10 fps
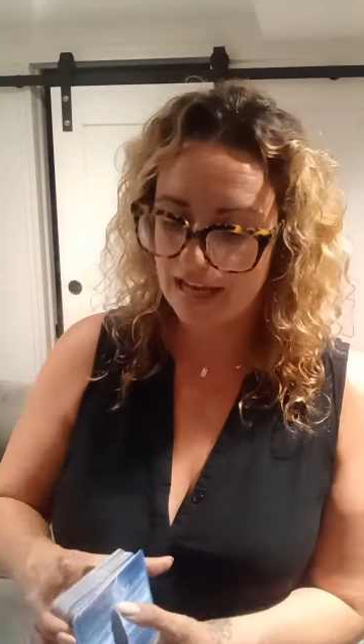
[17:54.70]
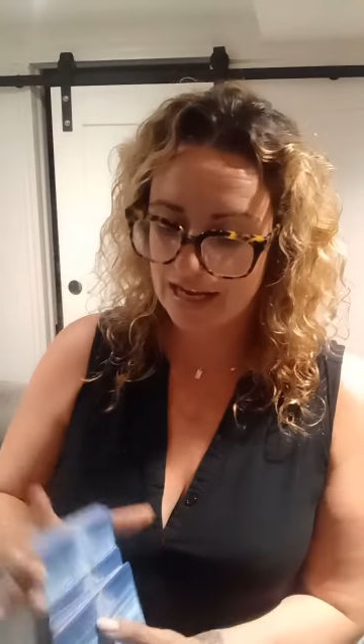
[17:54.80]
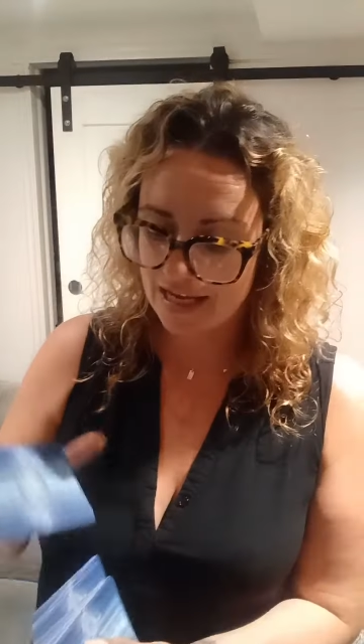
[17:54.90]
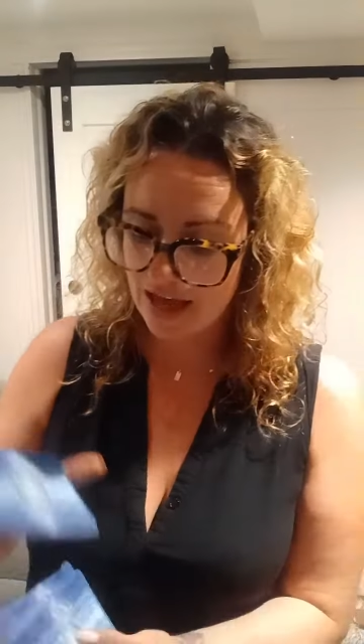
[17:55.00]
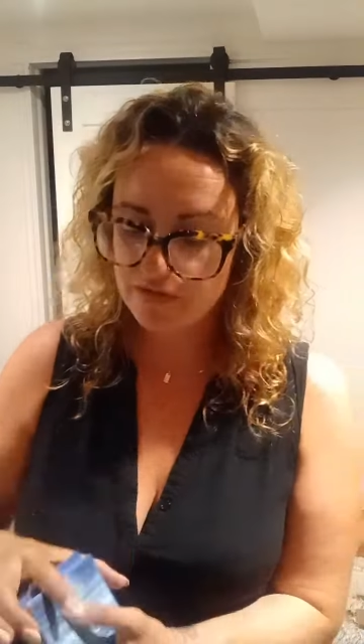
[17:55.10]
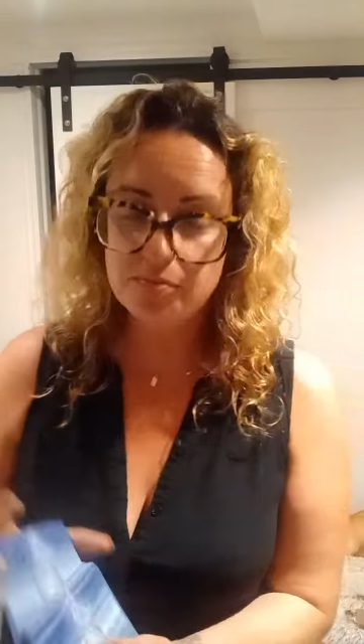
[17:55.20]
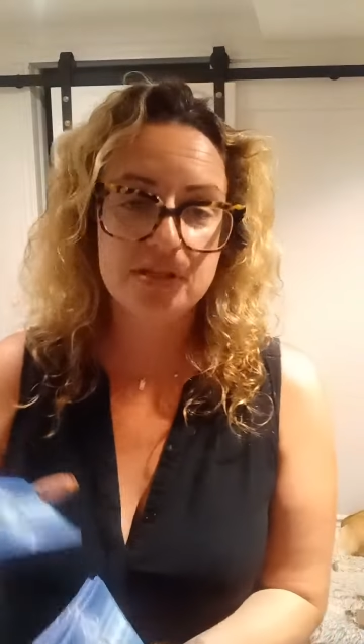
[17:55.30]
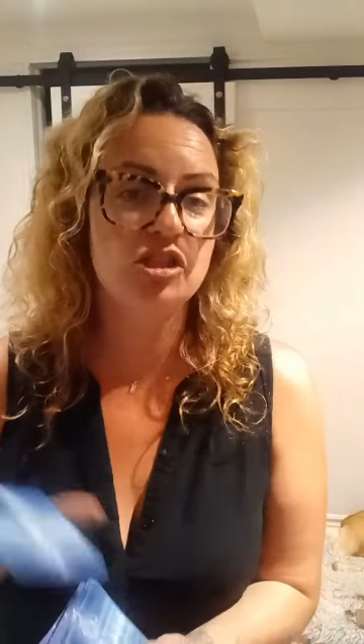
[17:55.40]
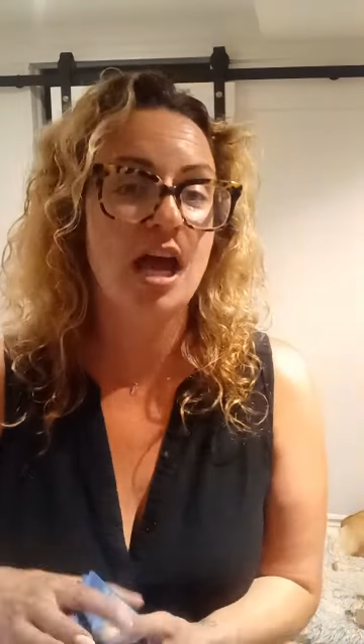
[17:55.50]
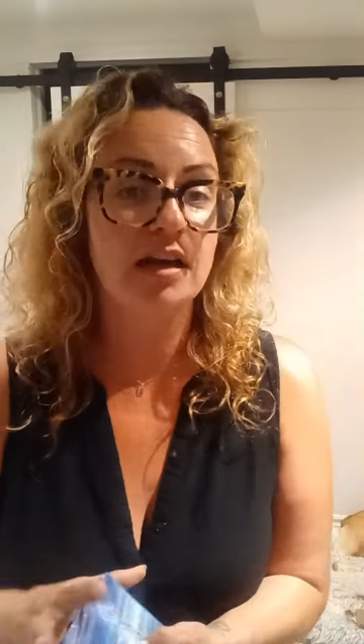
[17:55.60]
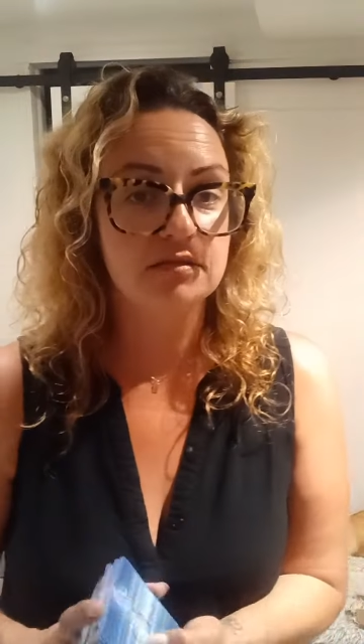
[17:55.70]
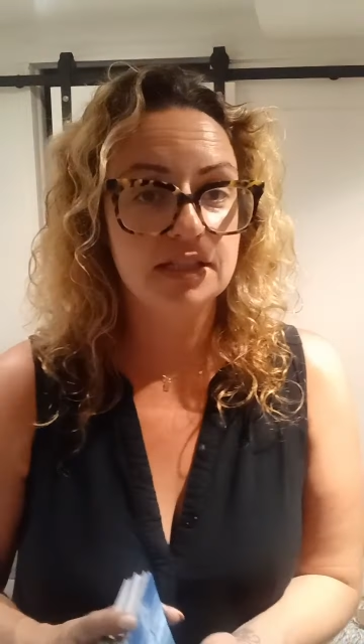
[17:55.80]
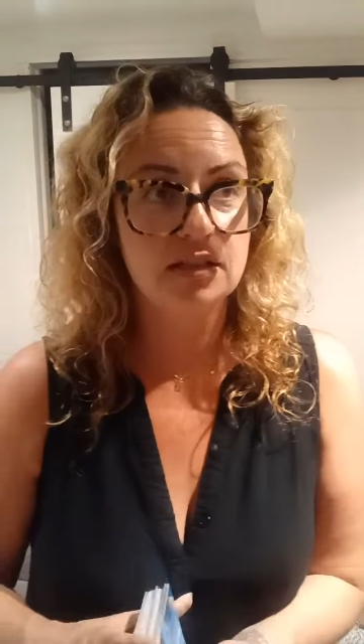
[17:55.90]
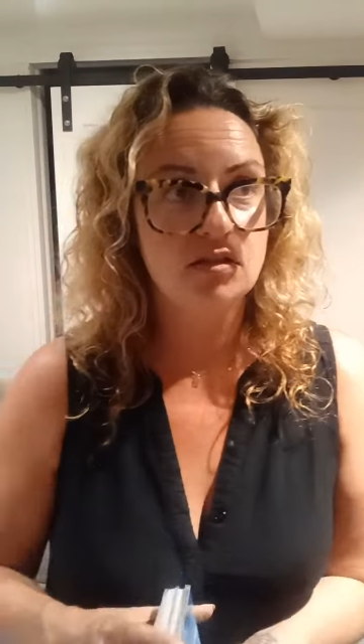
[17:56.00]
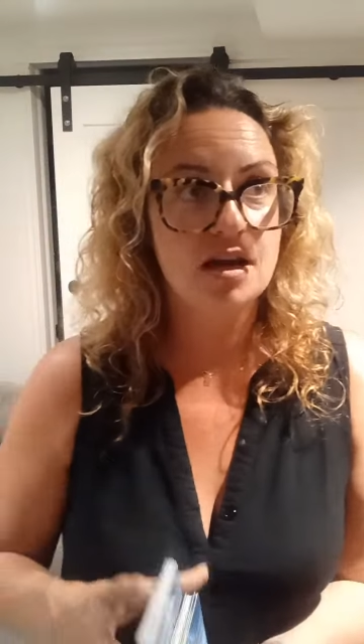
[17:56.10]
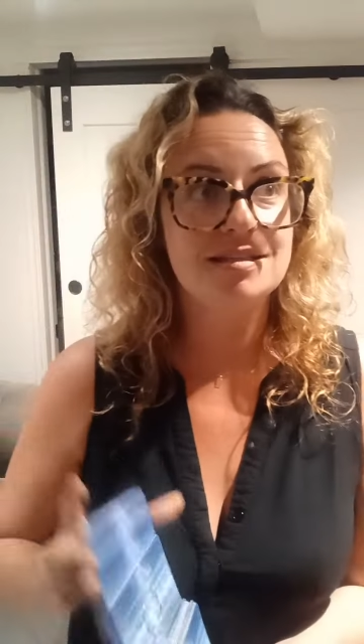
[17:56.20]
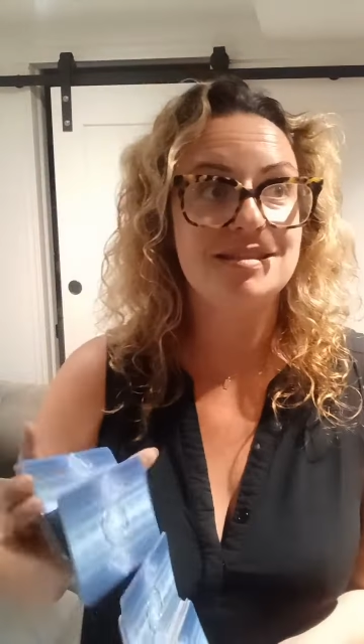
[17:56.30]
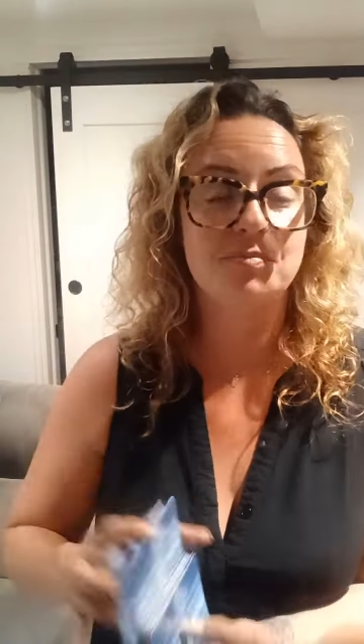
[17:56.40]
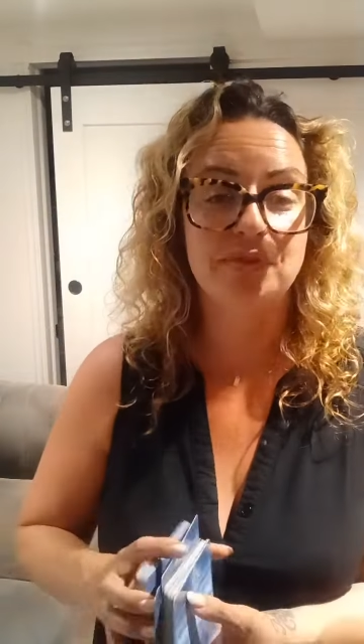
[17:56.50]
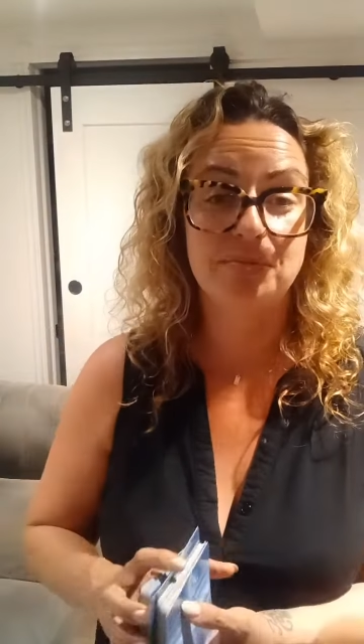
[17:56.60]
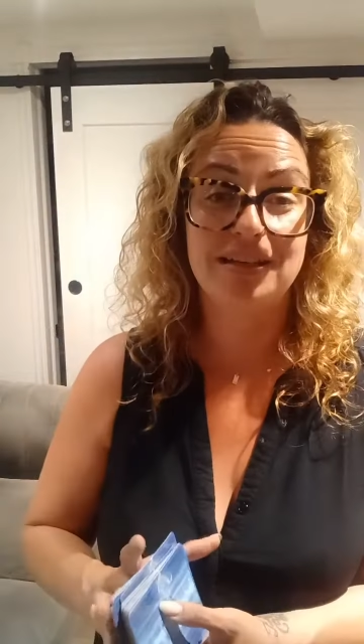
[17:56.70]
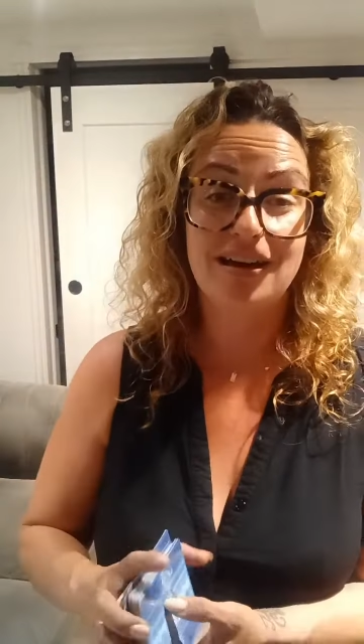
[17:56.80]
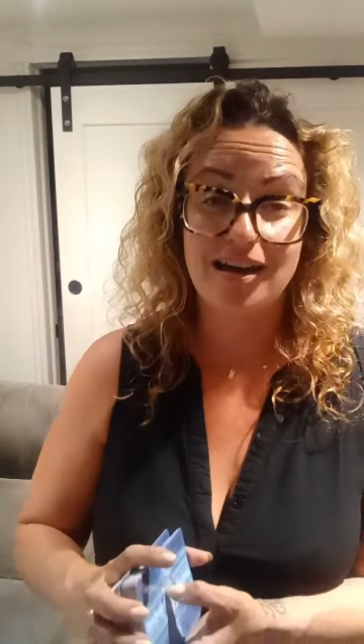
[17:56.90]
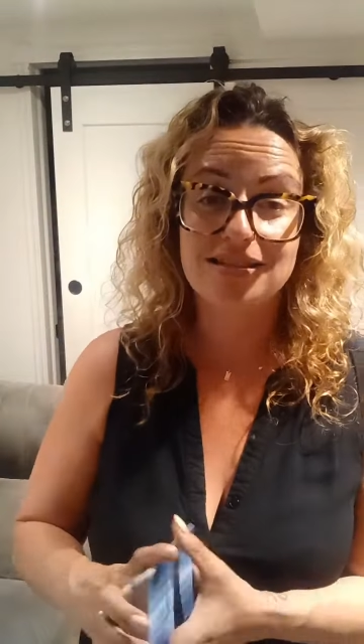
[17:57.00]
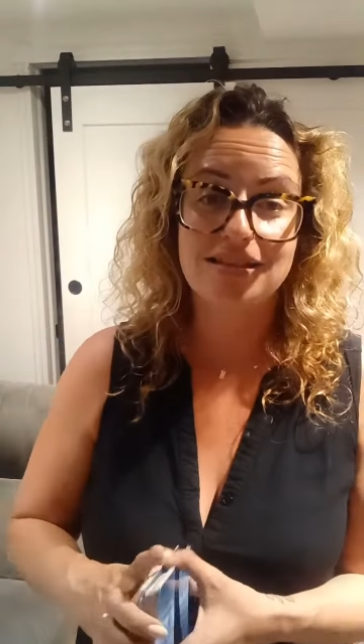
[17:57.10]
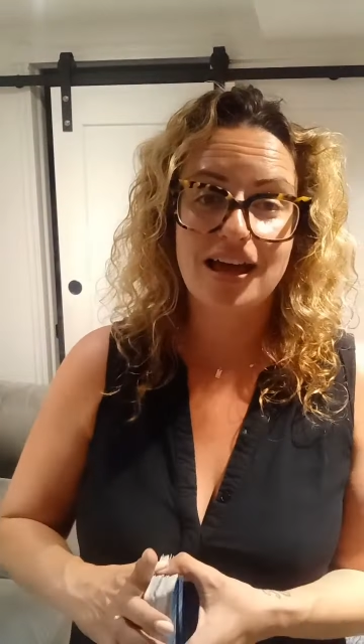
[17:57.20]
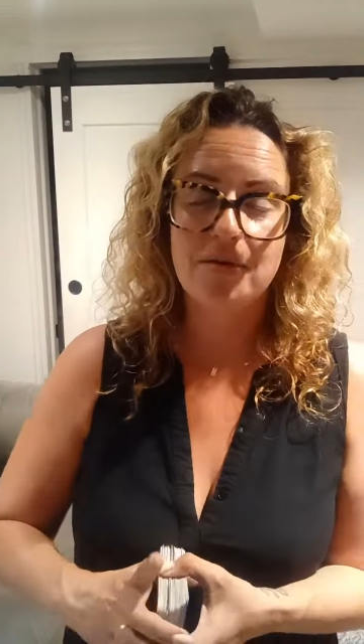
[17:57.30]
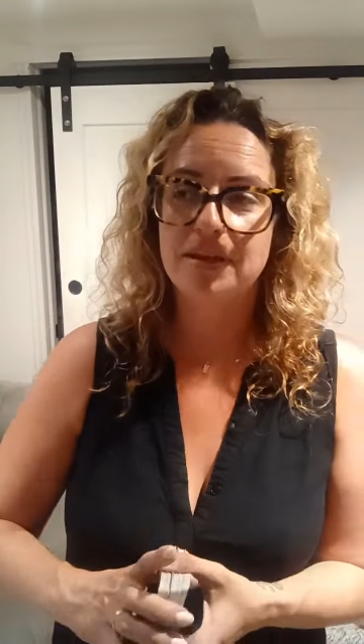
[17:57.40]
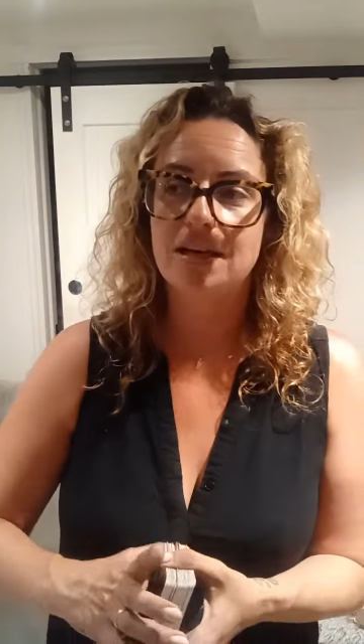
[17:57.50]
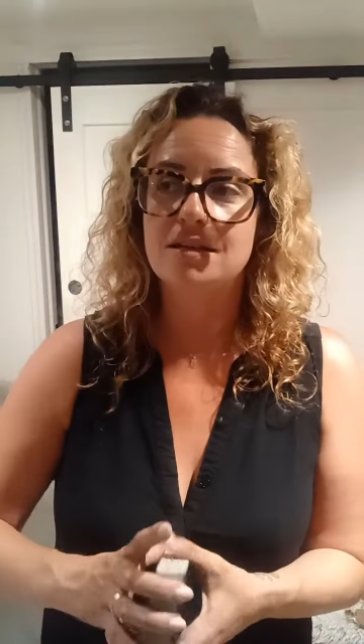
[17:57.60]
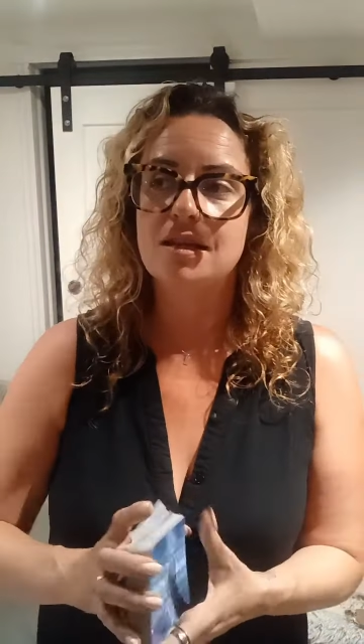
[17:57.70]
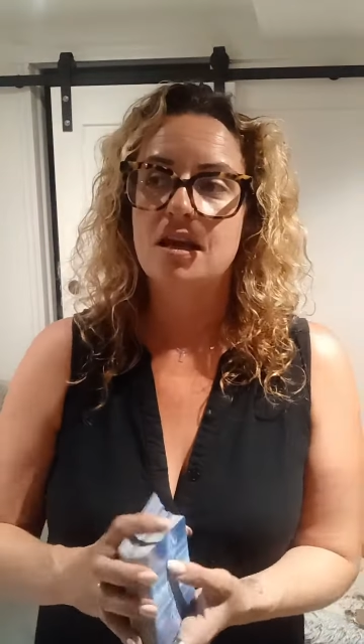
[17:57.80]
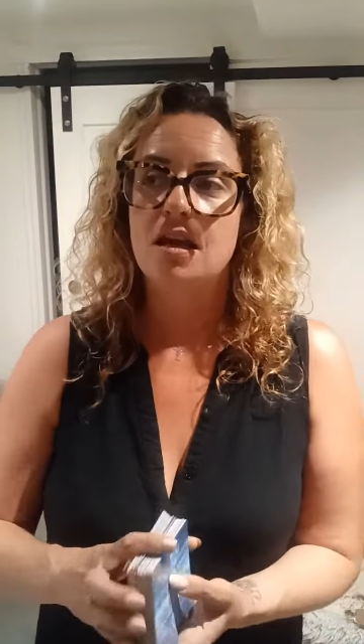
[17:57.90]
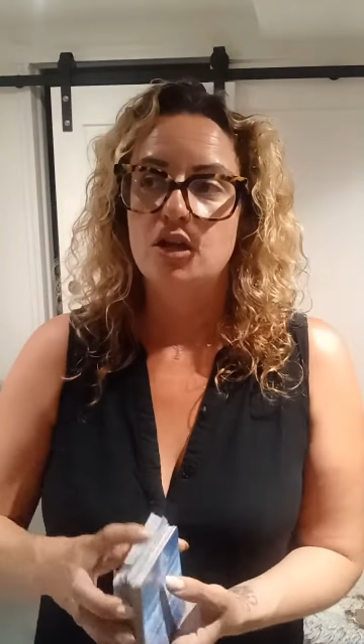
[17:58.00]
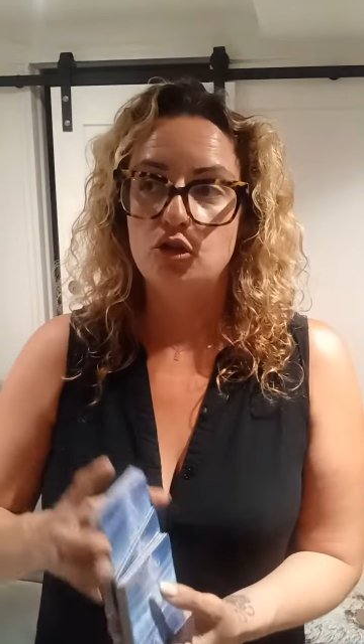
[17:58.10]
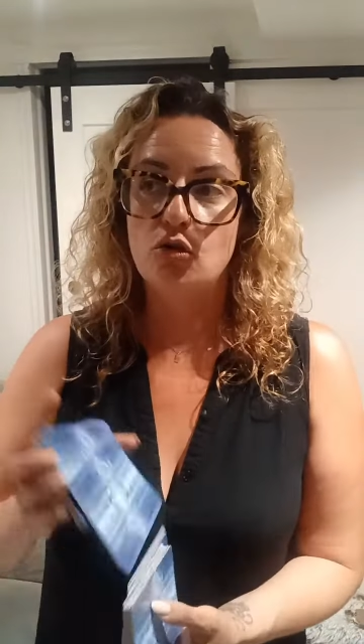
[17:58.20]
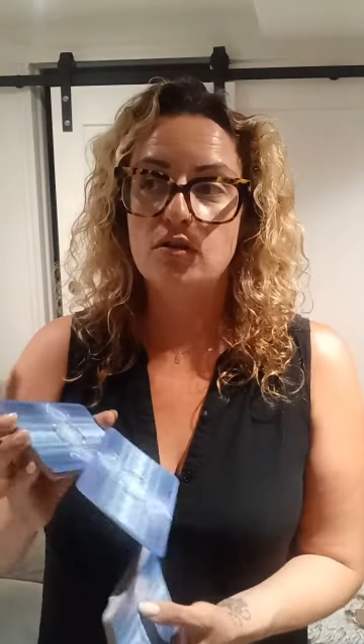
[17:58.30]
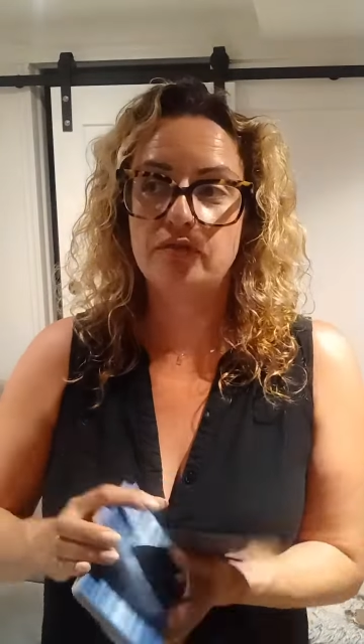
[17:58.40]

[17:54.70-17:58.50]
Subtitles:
And I haven't been channeling a lot simply because of that, because, no